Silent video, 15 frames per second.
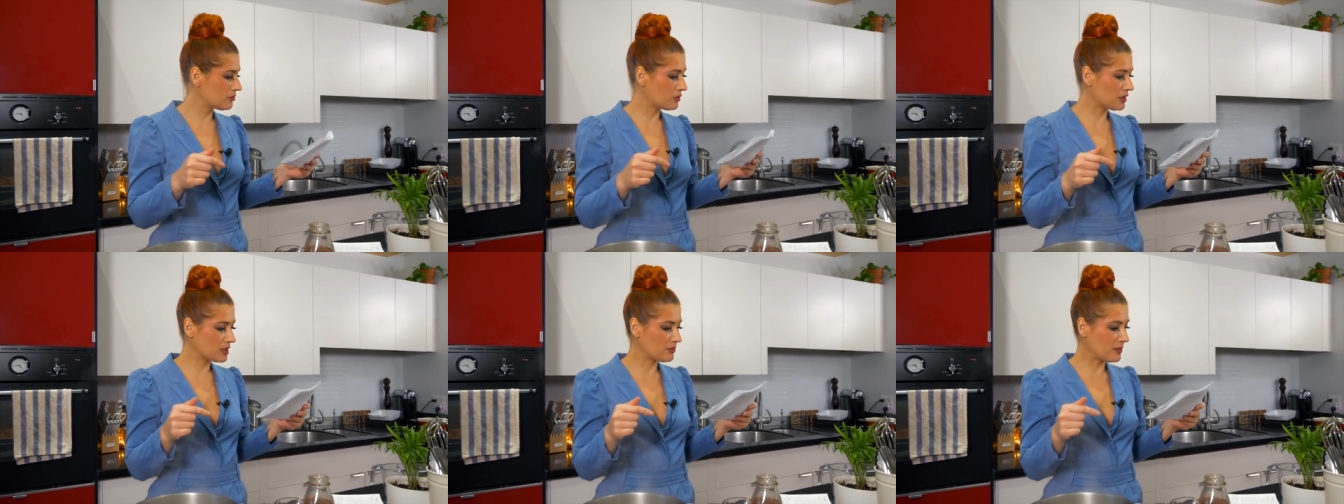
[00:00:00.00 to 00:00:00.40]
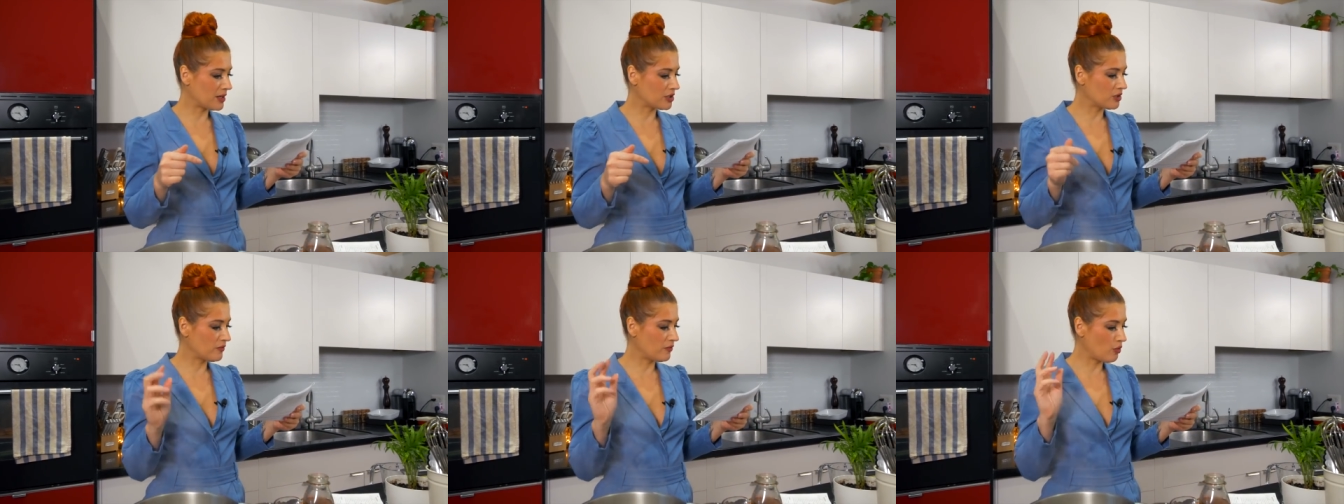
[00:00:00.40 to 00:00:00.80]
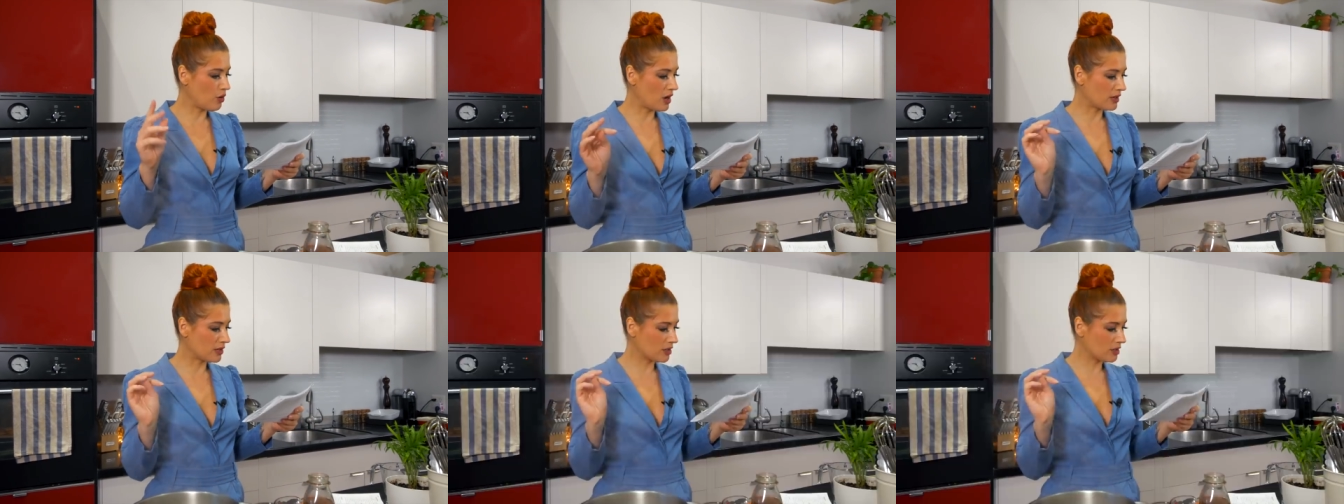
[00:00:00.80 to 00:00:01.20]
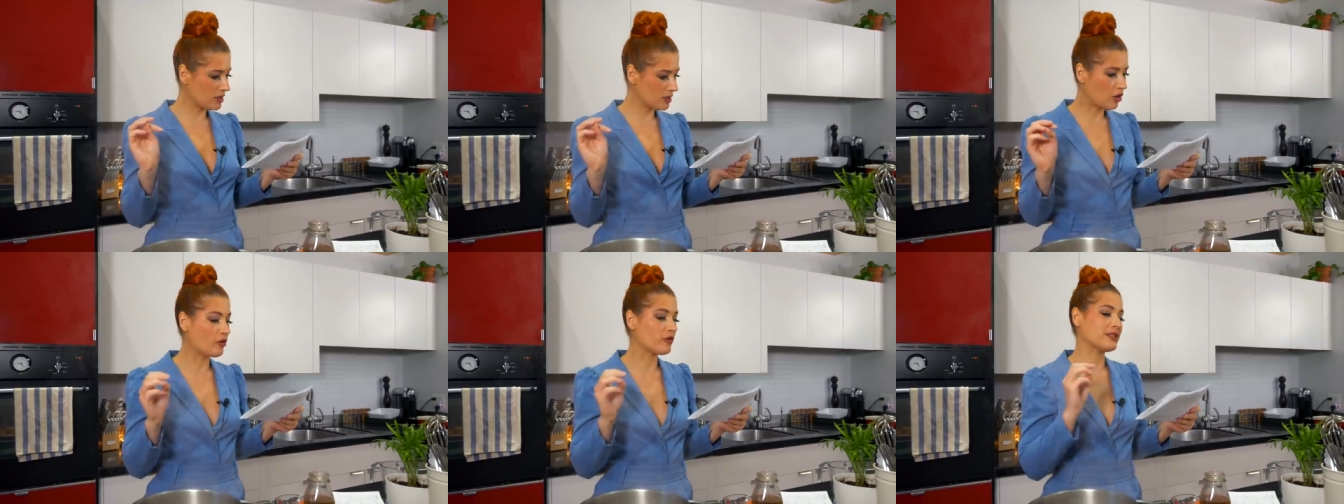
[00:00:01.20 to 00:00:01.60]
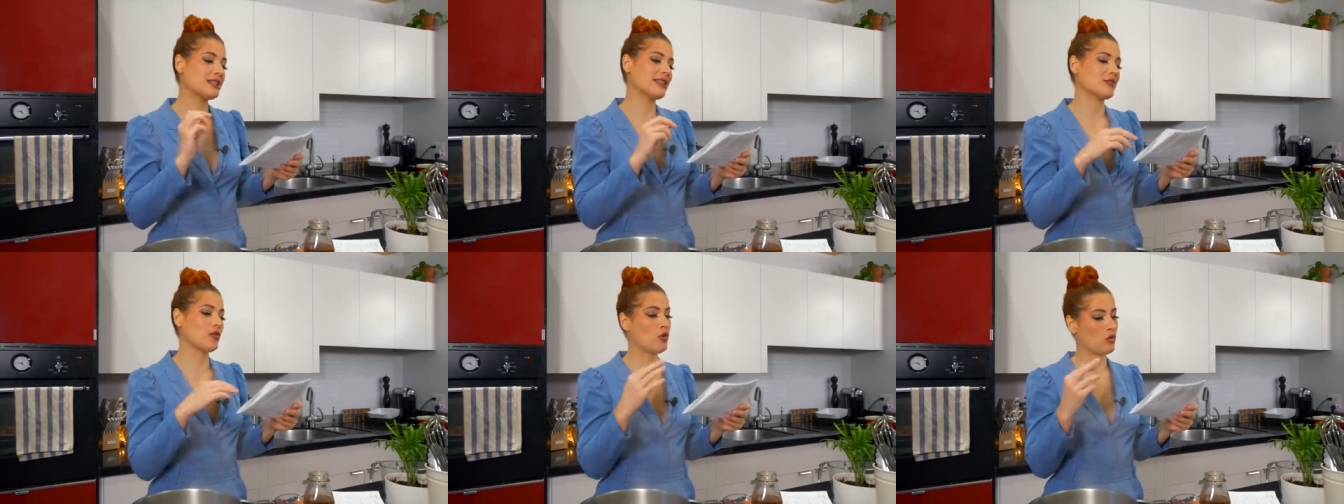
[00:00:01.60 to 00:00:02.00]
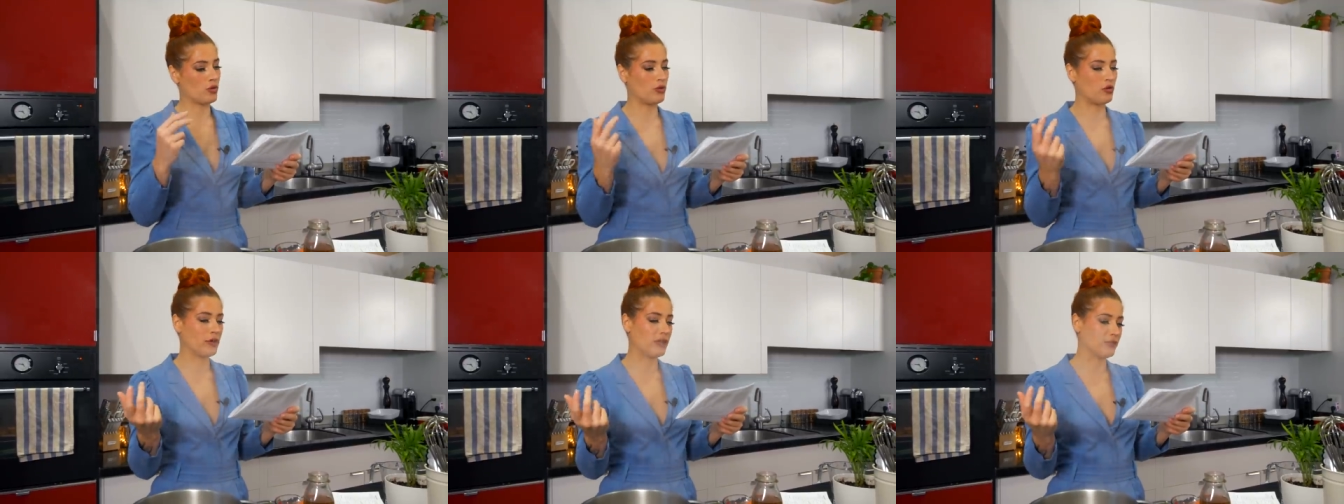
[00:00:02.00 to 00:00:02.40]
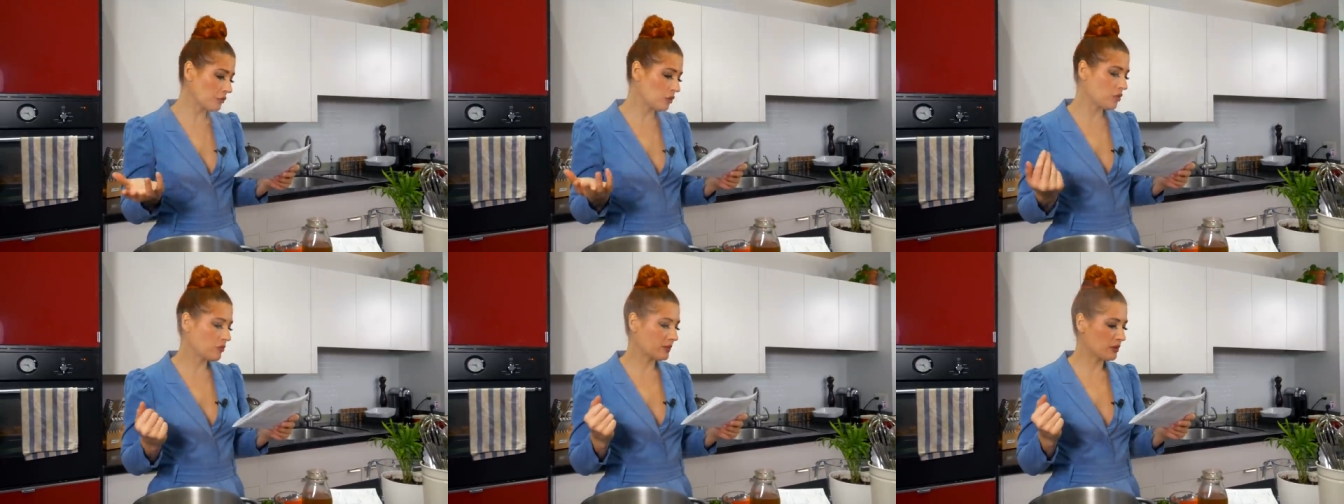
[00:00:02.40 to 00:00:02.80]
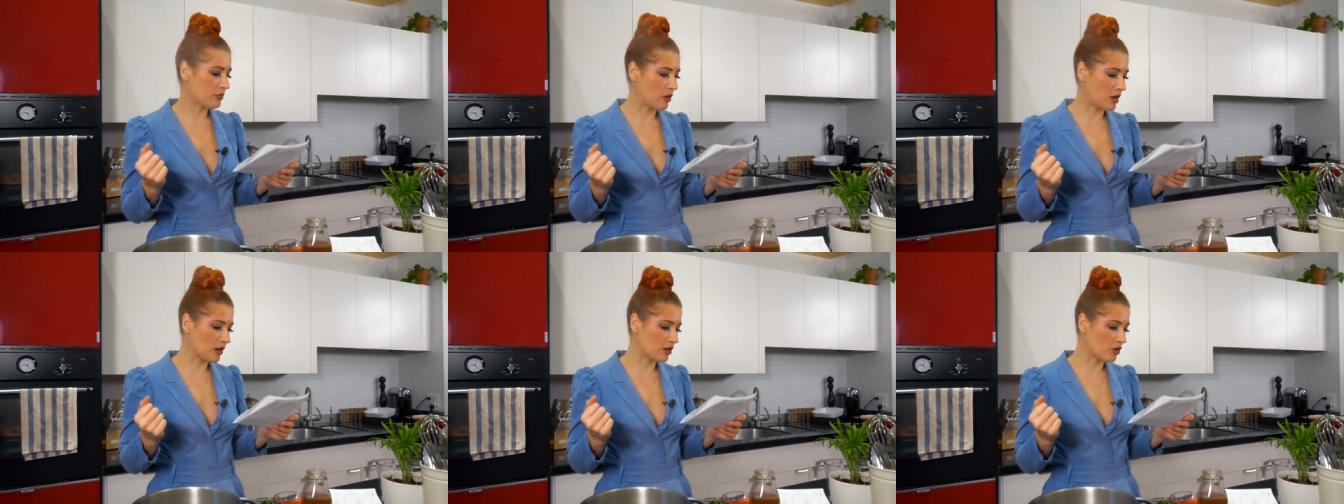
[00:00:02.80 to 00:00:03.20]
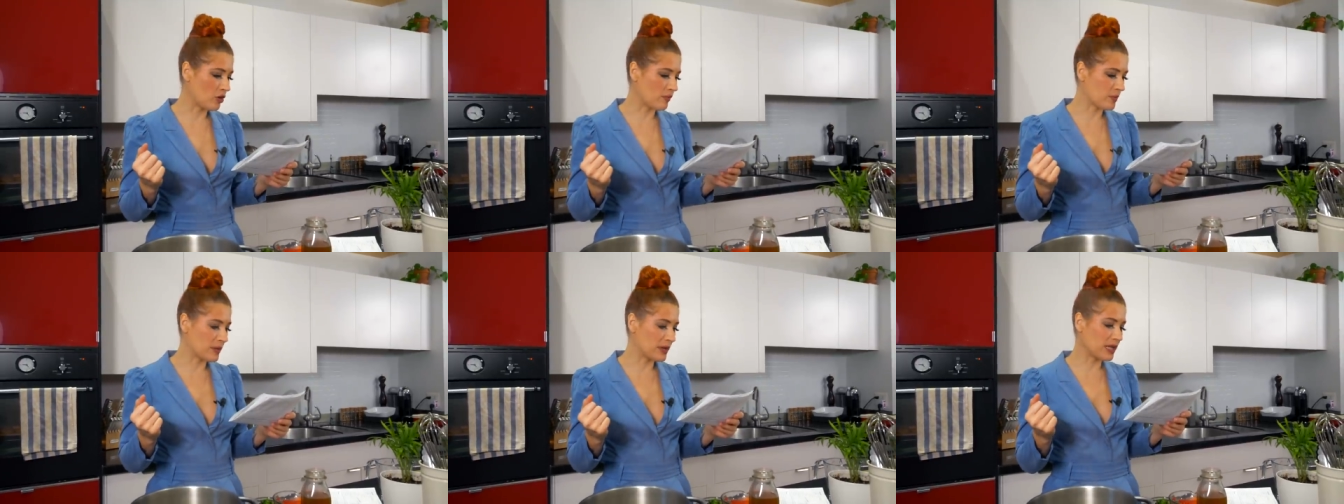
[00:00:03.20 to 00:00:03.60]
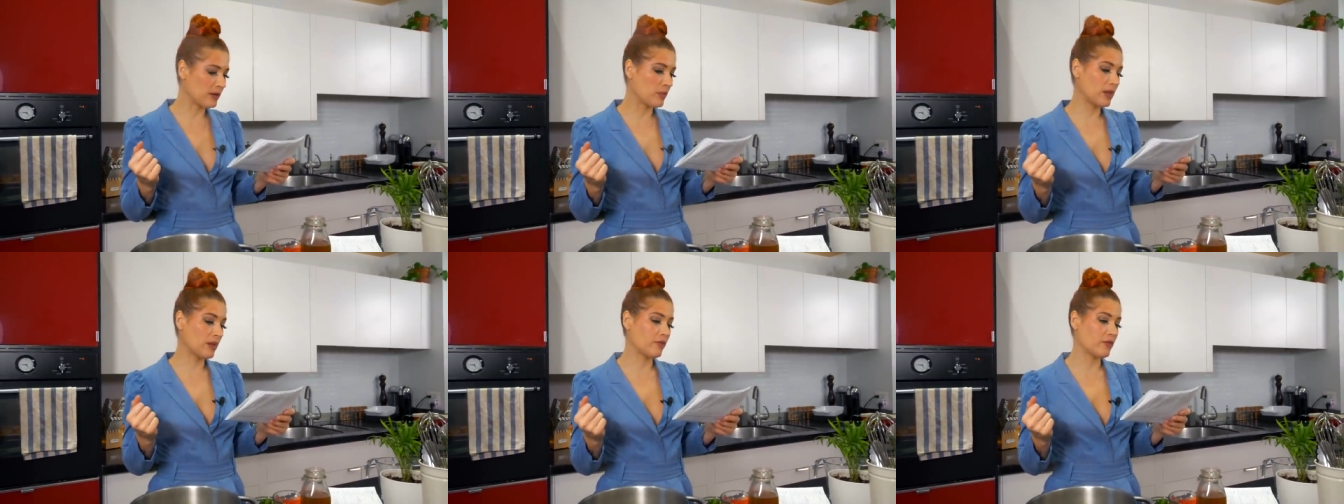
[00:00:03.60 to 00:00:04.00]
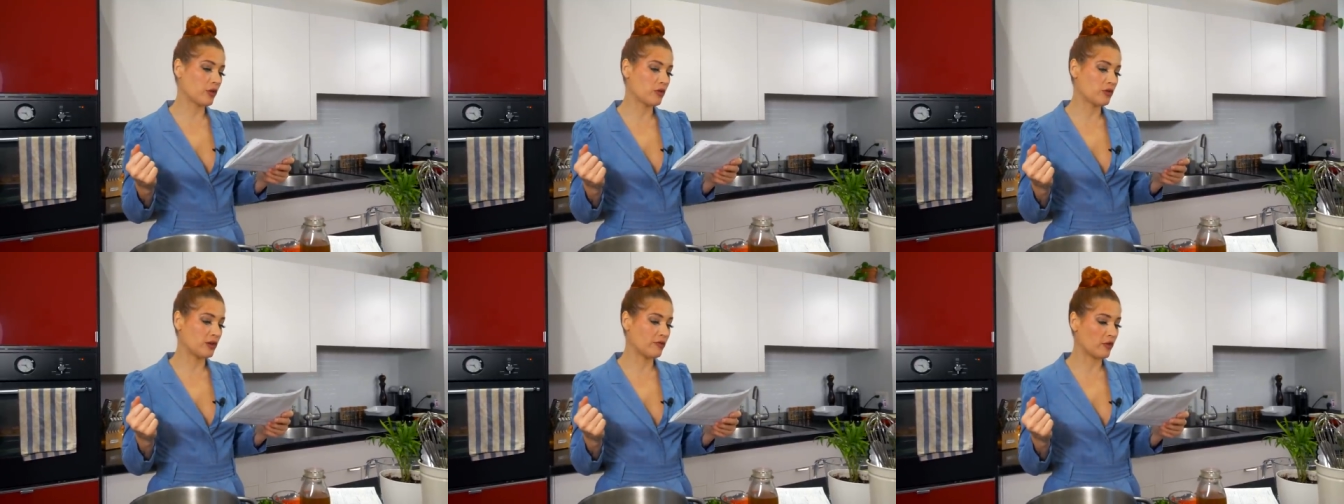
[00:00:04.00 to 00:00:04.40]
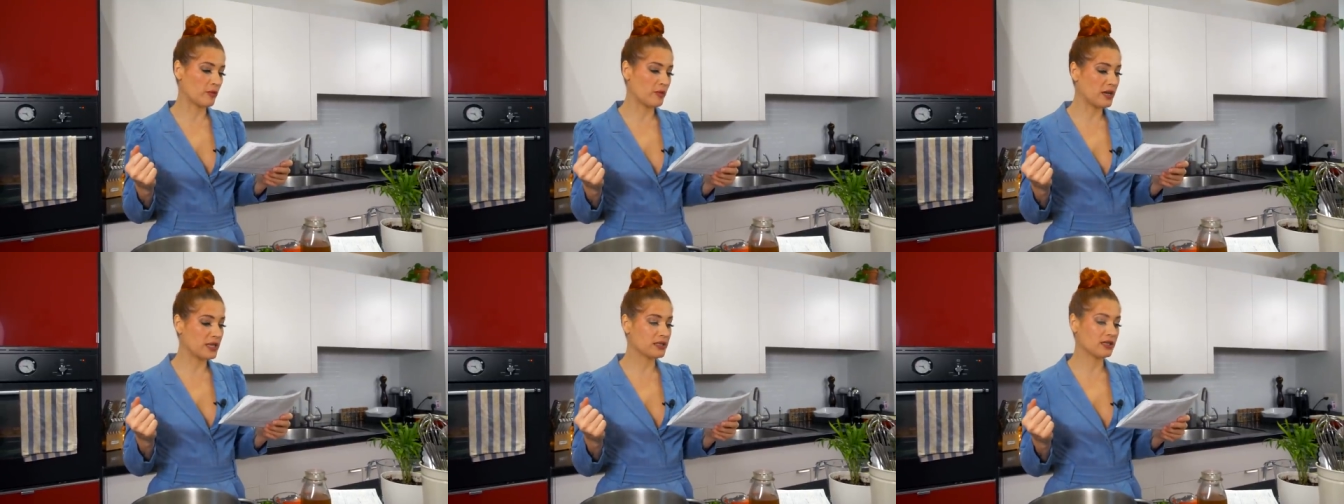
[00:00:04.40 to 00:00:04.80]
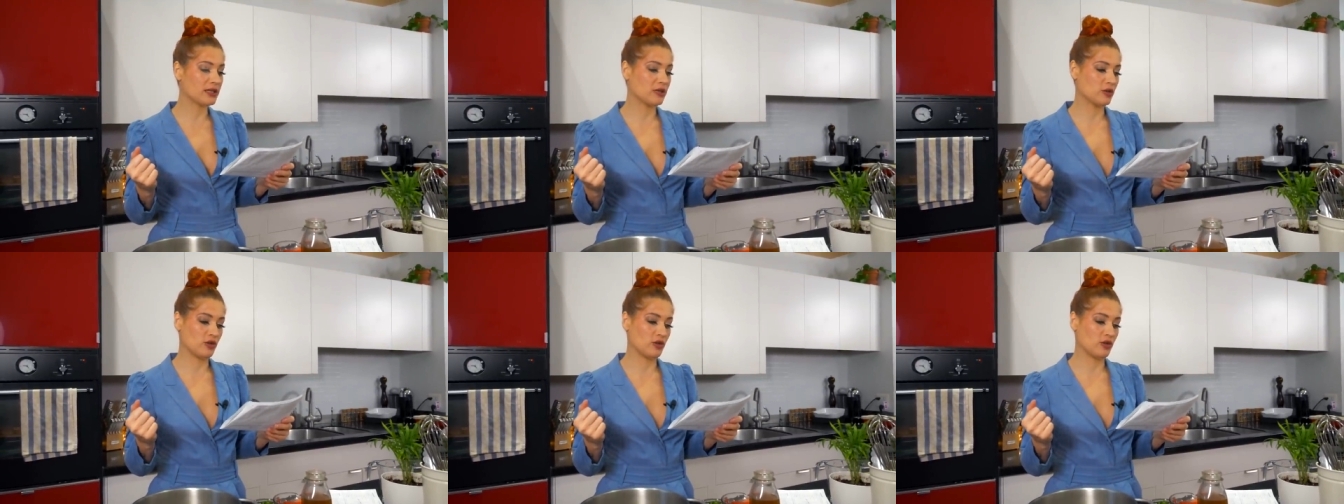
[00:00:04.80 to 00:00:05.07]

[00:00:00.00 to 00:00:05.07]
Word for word: with a splash of water. Oh, it says or oil. We're going with the water over medium heat for three to four minutes until